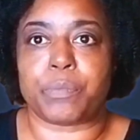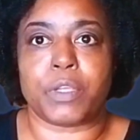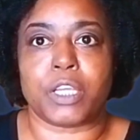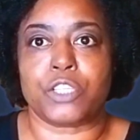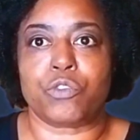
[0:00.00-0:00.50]

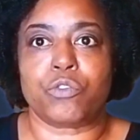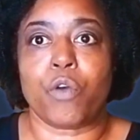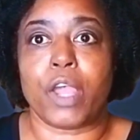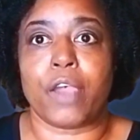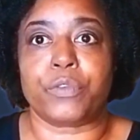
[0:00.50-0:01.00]
because you
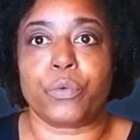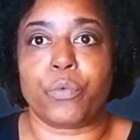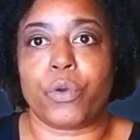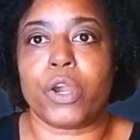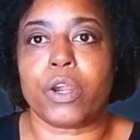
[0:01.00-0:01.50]
don't have to
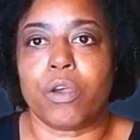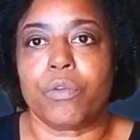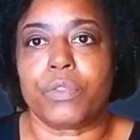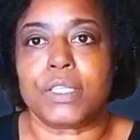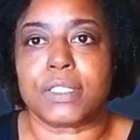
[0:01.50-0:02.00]
work
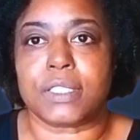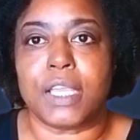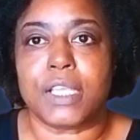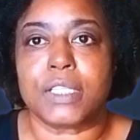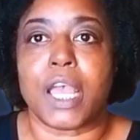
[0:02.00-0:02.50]
on these
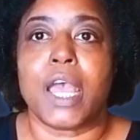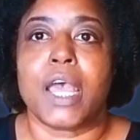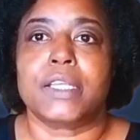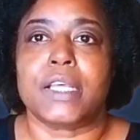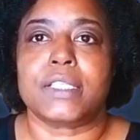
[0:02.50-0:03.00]
things,
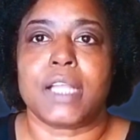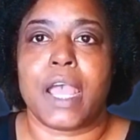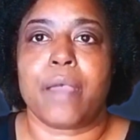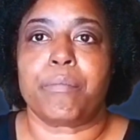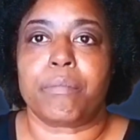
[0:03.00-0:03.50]
does
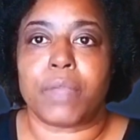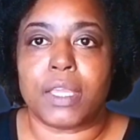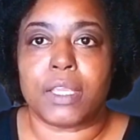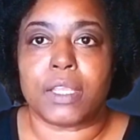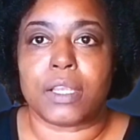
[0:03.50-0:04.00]
not
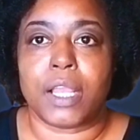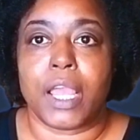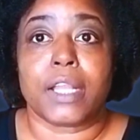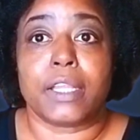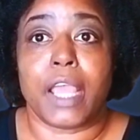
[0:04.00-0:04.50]
mean
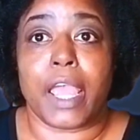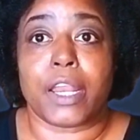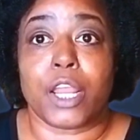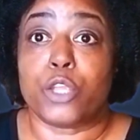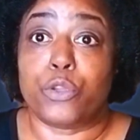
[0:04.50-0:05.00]

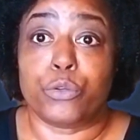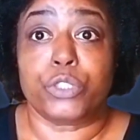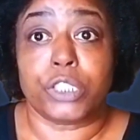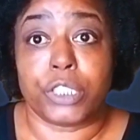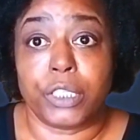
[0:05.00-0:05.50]
that you
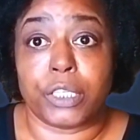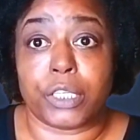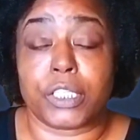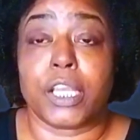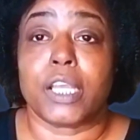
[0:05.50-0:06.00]

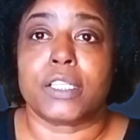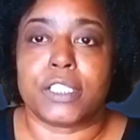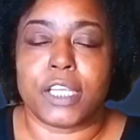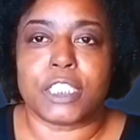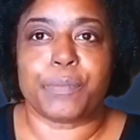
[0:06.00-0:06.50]
should.
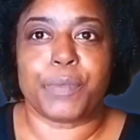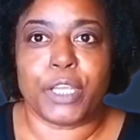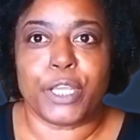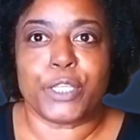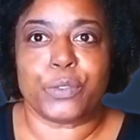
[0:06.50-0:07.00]
Just
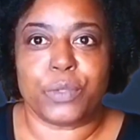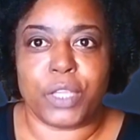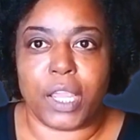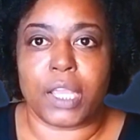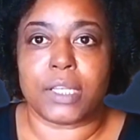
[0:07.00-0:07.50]
because you
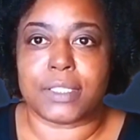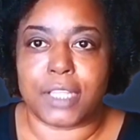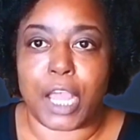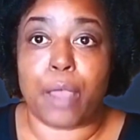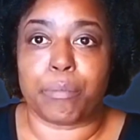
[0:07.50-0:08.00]
can does
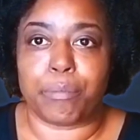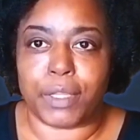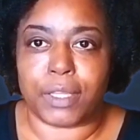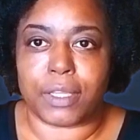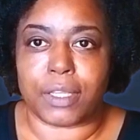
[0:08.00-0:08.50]
not
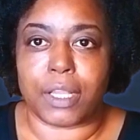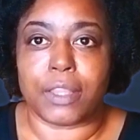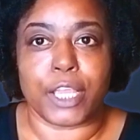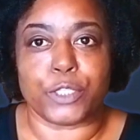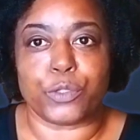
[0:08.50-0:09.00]
mean
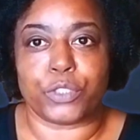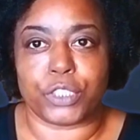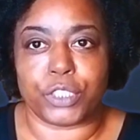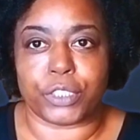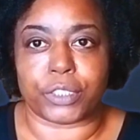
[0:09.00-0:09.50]
that you
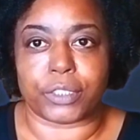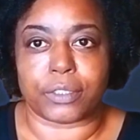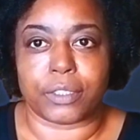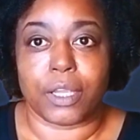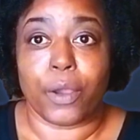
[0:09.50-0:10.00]
should.
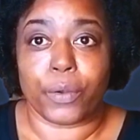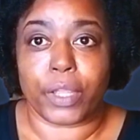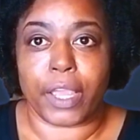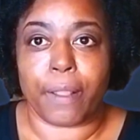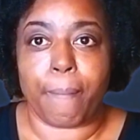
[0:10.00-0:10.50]

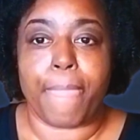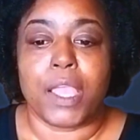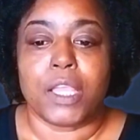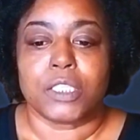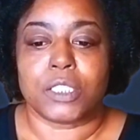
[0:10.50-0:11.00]
Okay?
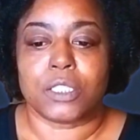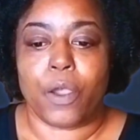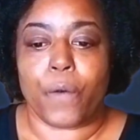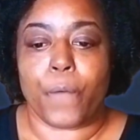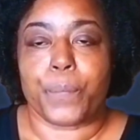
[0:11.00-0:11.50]

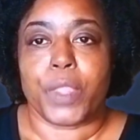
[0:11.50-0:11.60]
So,